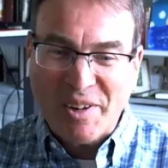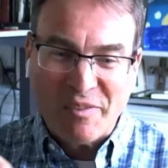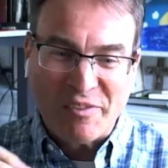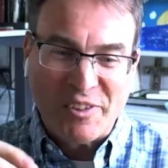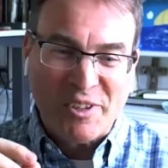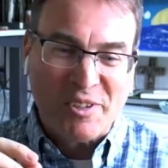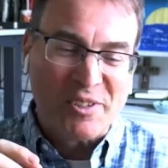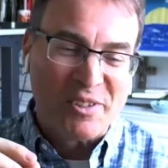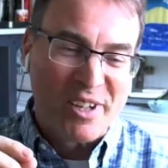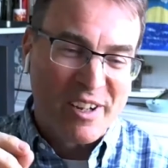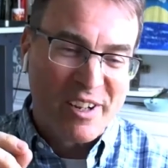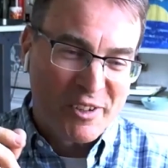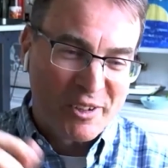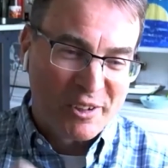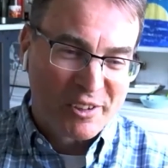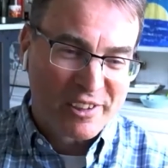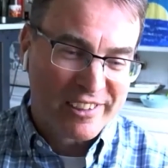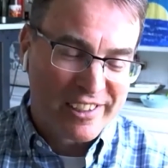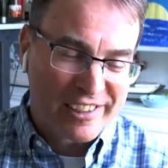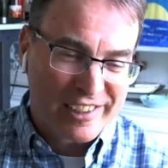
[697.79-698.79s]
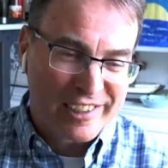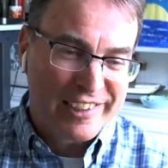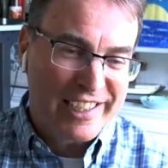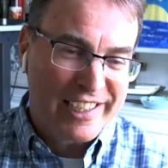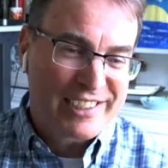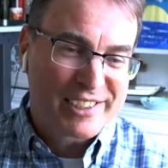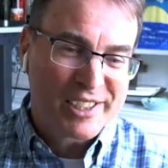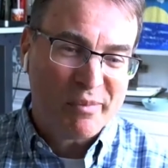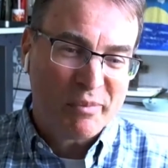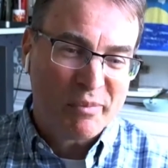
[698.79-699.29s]
so if you if you're going to
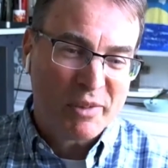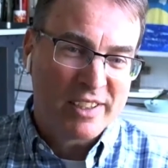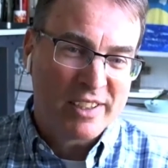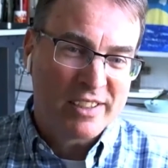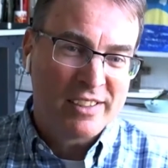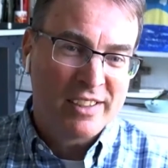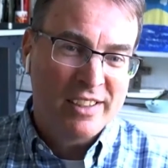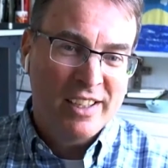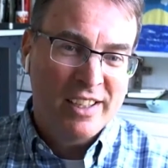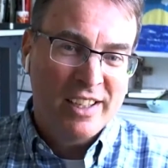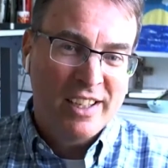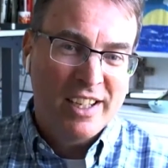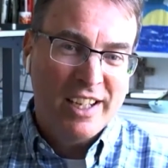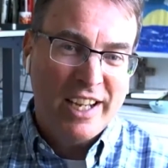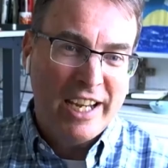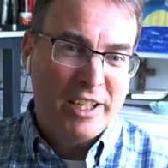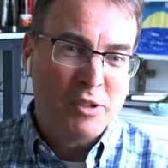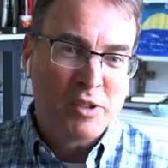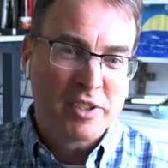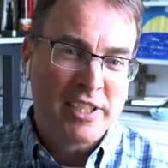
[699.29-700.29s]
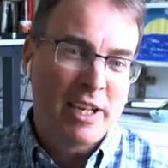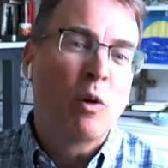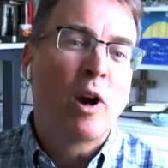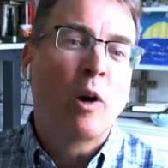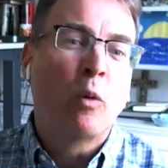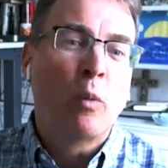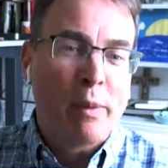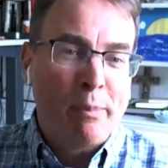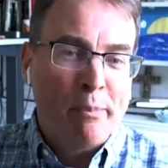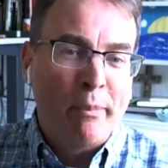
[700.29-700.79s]
collect something and you say
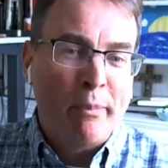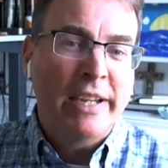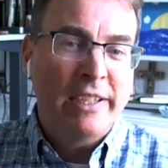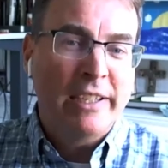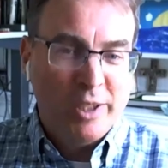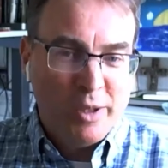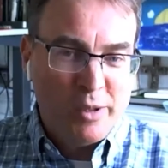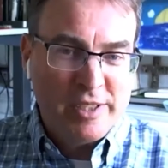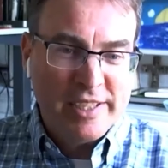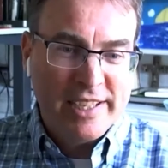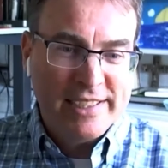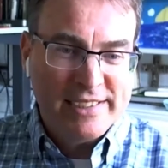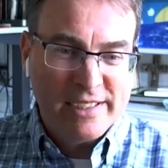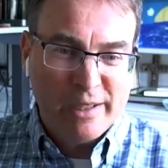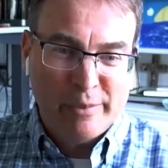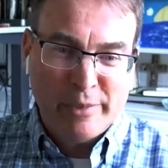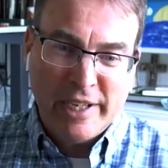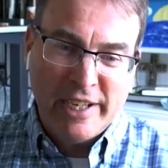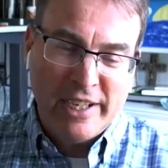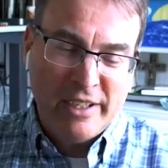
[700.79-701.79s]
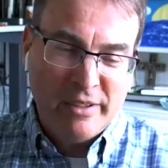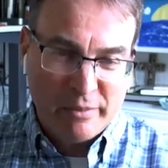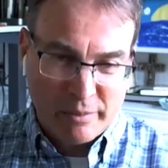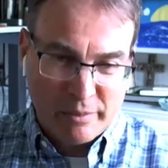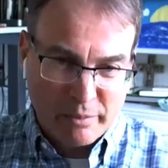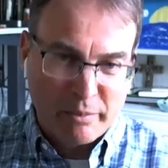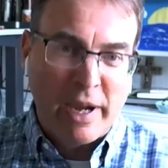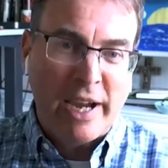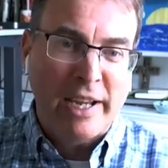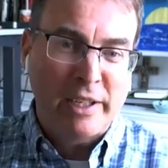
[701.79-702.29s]
well we might use that someday
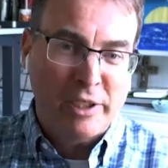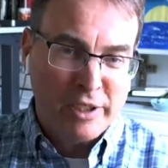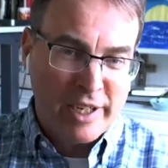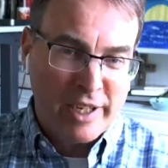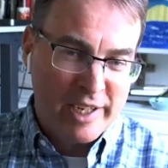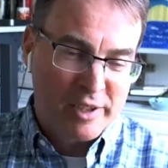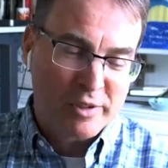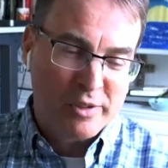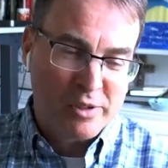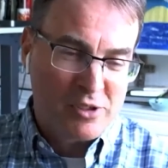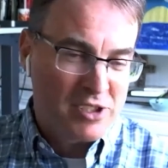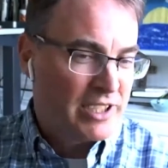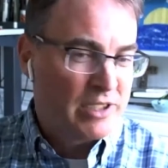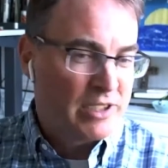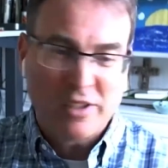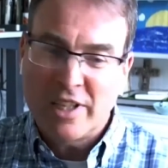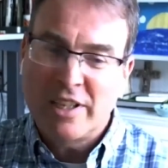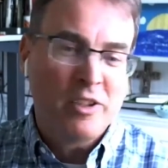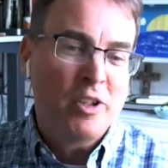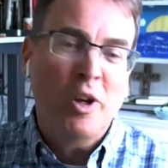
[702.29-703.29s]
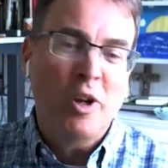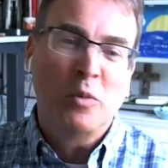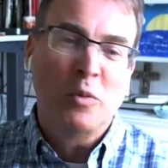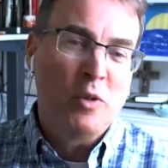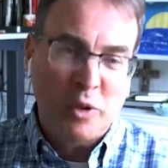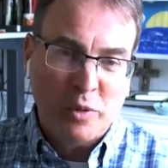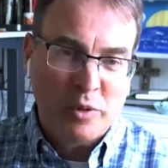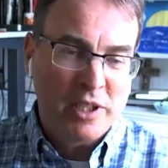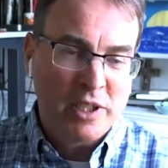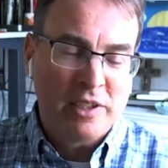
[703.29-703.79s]
my answer usually is then
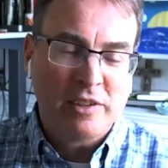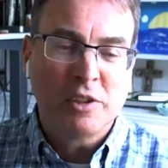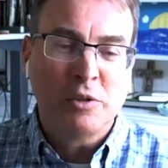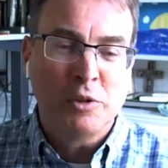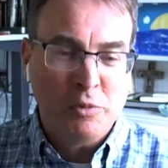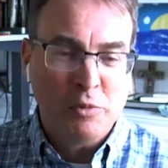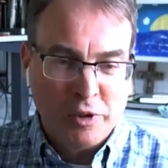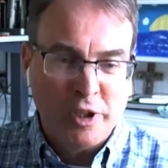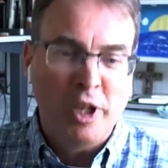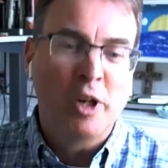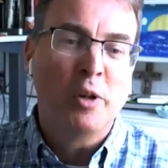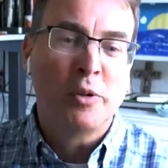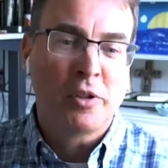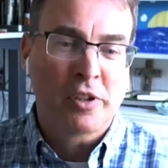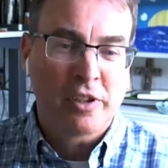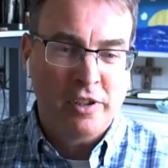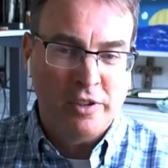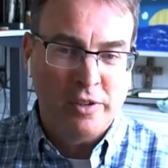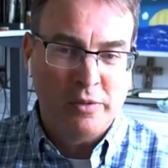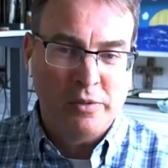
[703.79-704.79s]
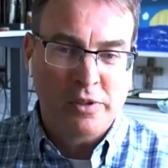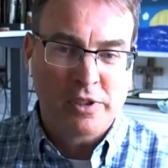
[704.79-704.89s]
don't do it until you know you're going